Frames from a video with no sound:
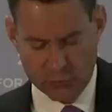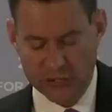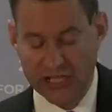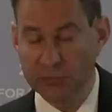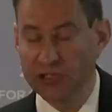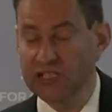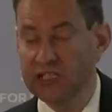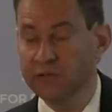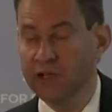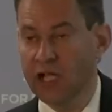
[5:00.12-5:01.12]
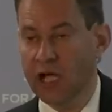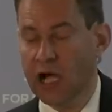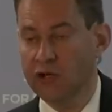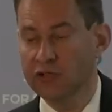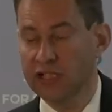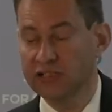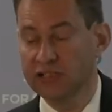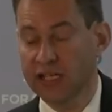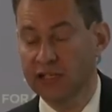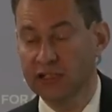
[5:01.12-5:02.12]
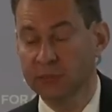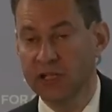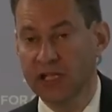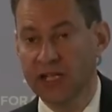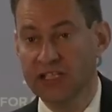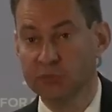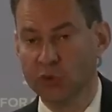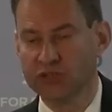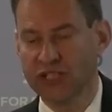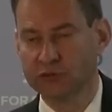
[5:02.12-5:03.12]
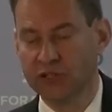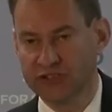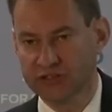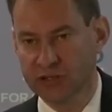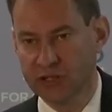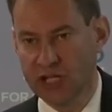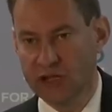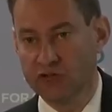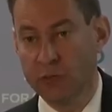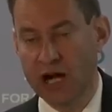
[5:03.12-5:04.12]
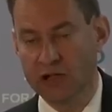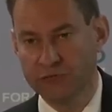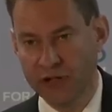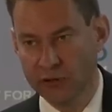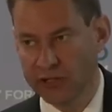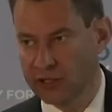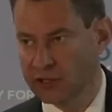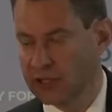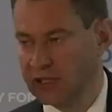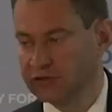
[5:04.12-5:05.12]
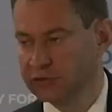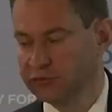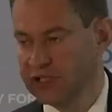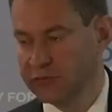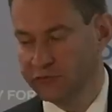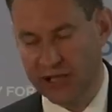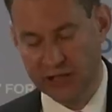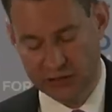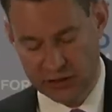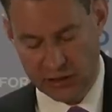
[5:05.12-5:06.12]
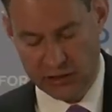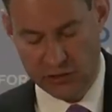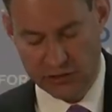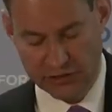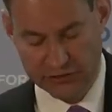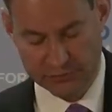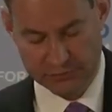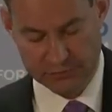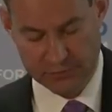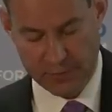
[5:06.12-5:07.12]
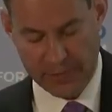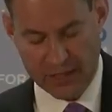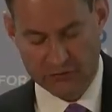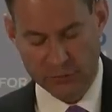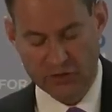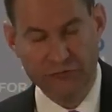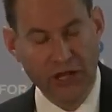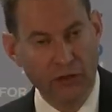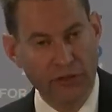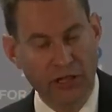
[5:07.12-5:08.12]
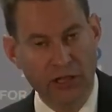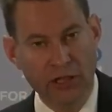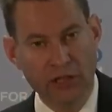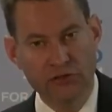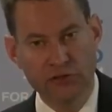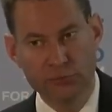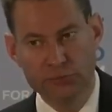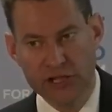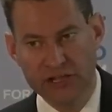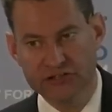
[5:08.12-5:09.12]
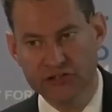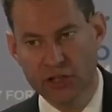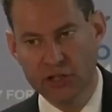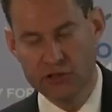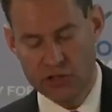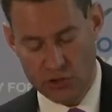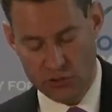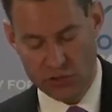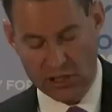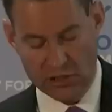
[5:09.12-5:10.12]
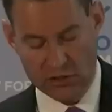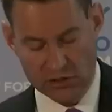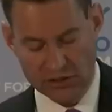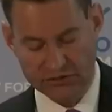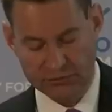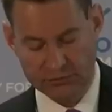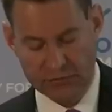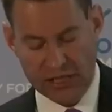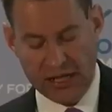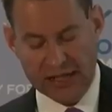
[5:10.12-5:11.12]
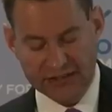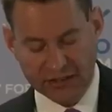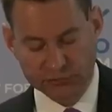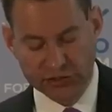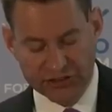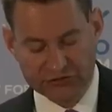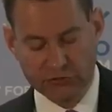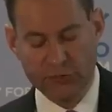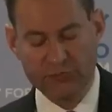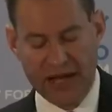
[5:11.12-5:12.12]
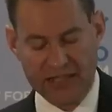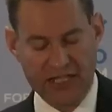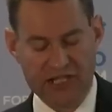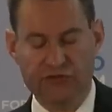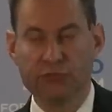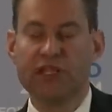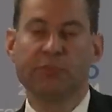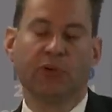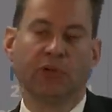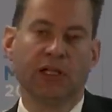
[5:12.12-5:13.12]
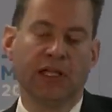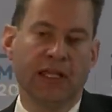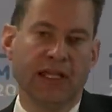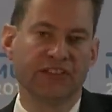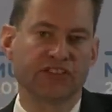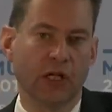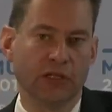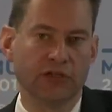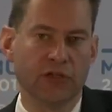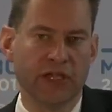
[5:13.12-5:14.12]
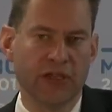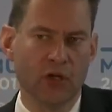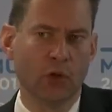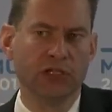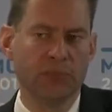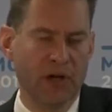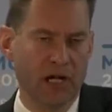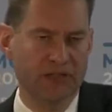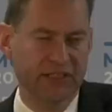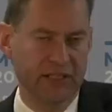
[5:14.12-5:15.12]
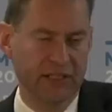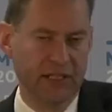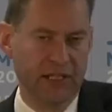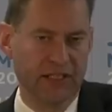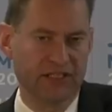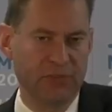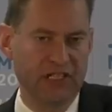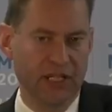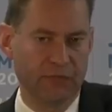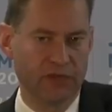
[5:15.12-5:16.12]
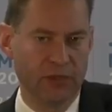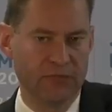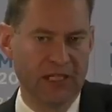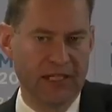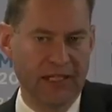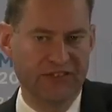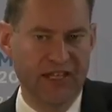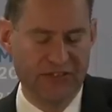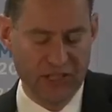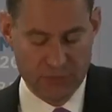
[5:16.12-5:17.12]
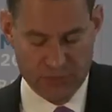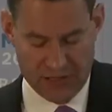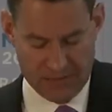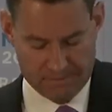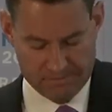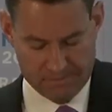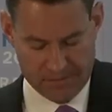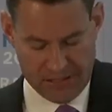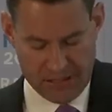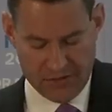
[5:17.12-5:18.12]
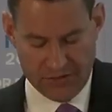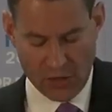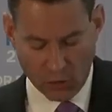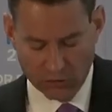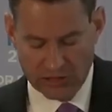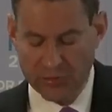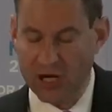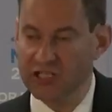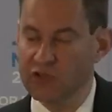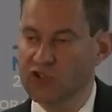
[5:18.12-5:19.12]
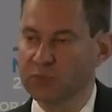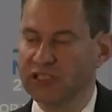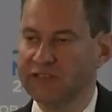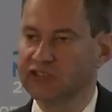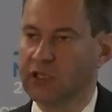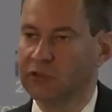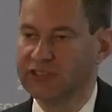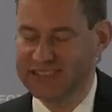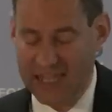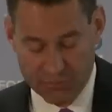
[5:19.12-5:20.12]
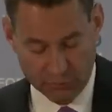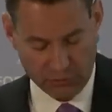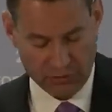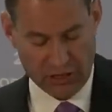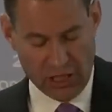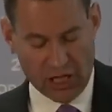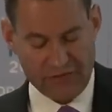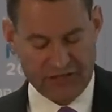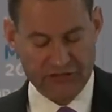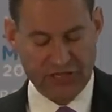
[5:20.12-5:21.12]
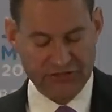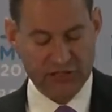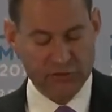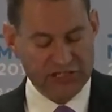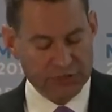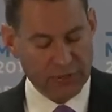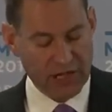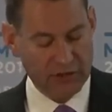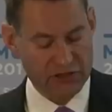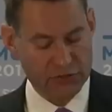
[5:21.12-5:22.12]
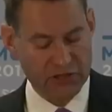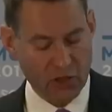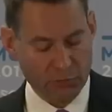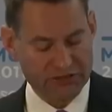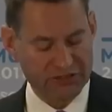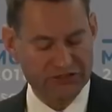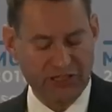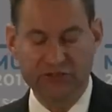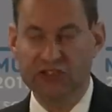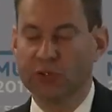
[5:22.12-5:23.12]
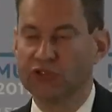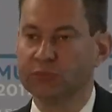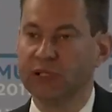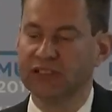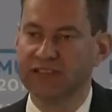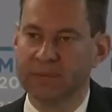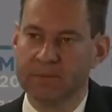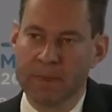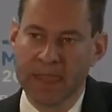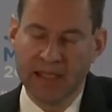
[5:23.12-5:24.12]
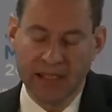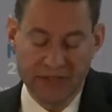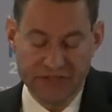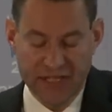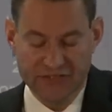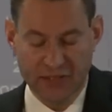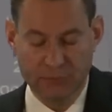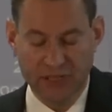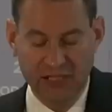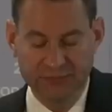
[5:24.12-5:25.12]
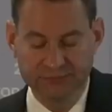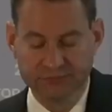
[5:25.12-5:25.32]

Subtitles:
But I believe our United Kingdom is most at risk from our failure to redefine unionism, from a failure to embrace new unionism. It is at risk from a backlash from people in Scotland who think the only party that speaks up for them is the SNP, that the only party which believes Scotland is capable of exercising greater powers with competence and responsibility is the SNP,